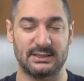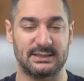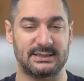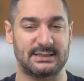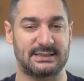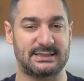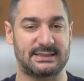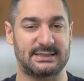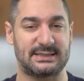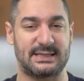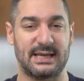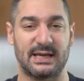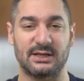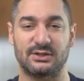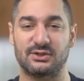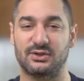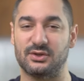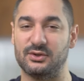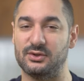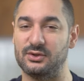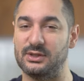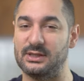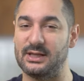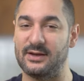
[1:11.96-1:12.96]
Scared to
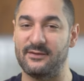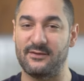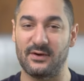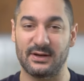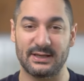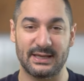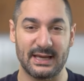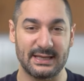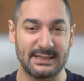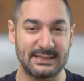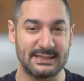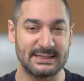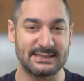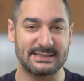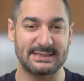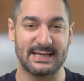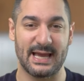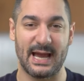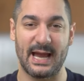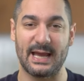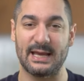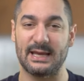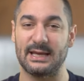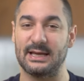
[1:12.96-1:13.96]
never get this
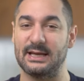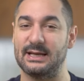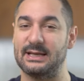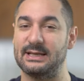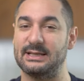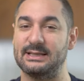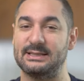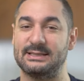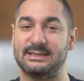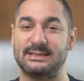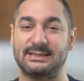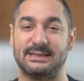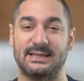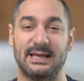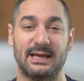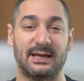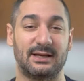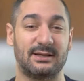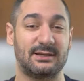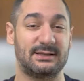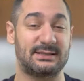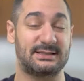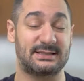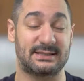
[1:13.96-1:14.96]
guy,
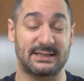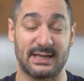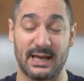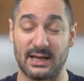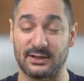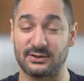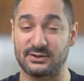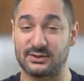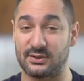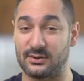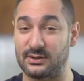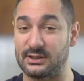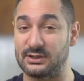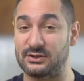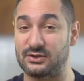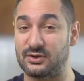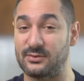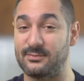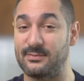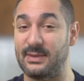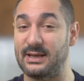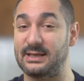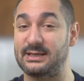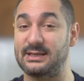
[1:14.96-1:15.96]
scared, sorry, to
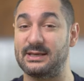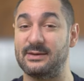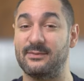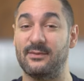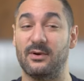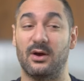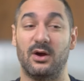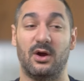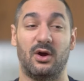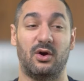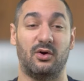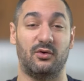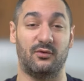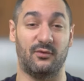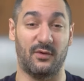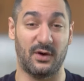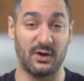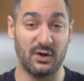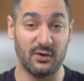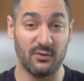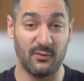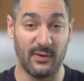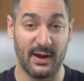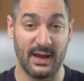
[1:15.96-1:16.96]
make him
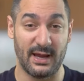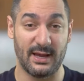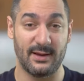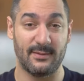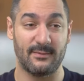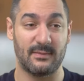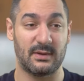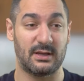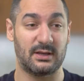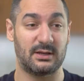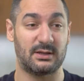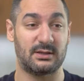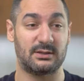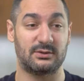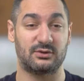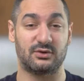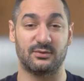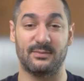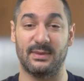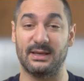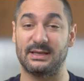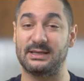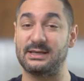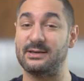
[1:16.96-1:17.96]
run away, to
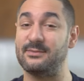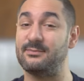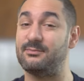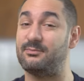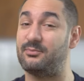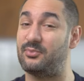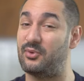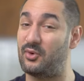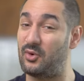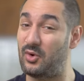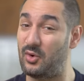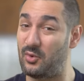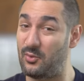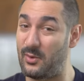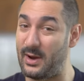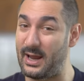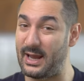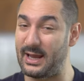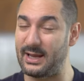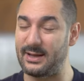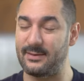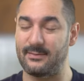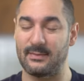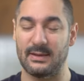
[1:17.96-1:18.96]
make him pull
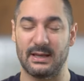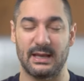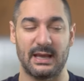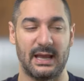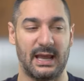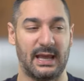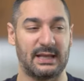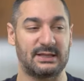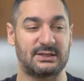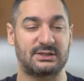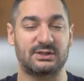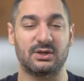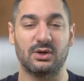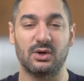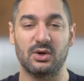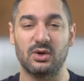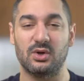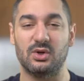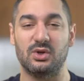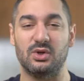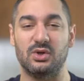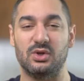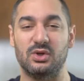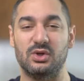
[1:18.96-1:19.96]
away. And so
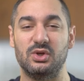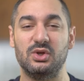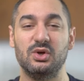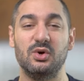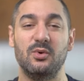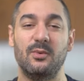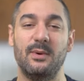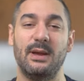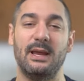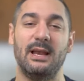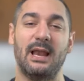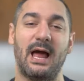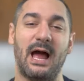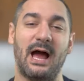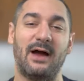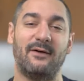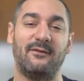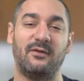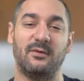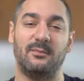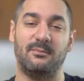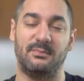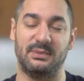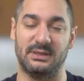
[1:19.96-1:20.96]
you will
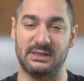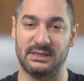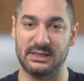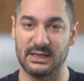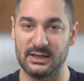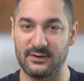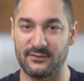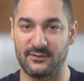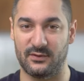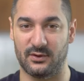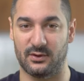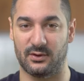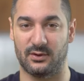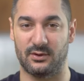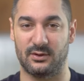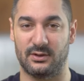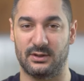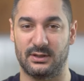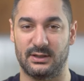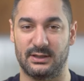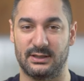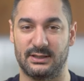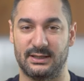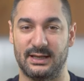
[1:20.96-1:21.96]
have a behavior
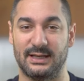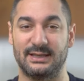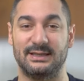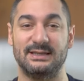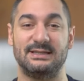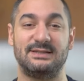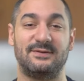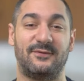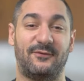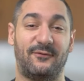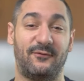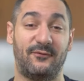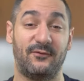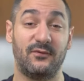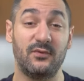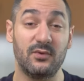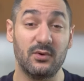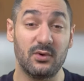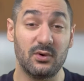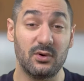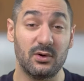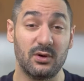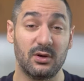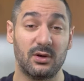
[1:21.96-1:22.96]
that is
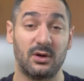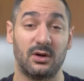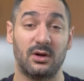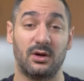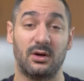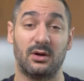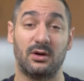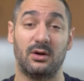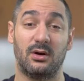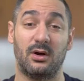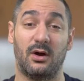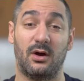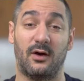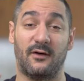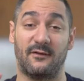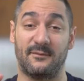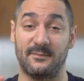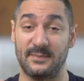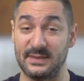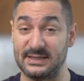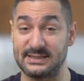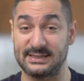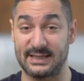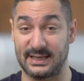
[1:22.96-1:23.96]
full of
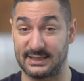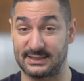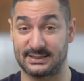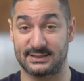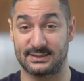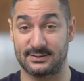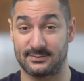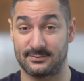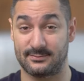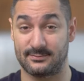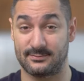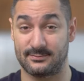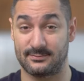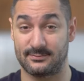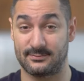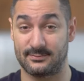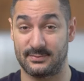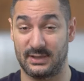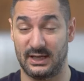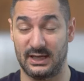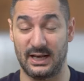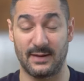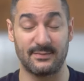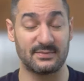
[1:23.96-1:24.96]
mistakes.
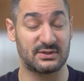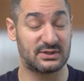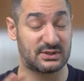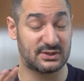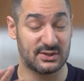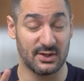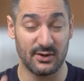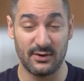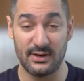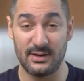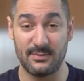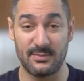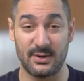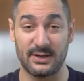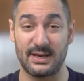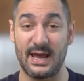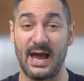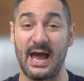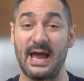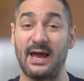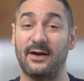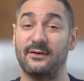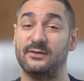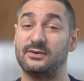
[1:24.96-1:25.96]
And I'm sorry, but
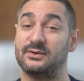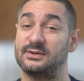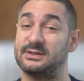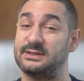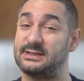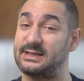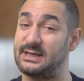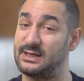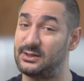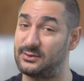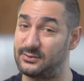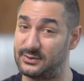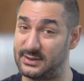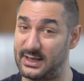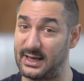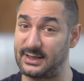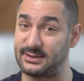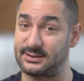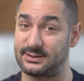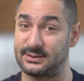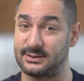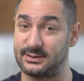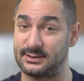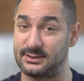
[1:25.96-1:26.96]
I have to tell you
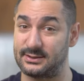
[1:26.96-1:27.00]
that.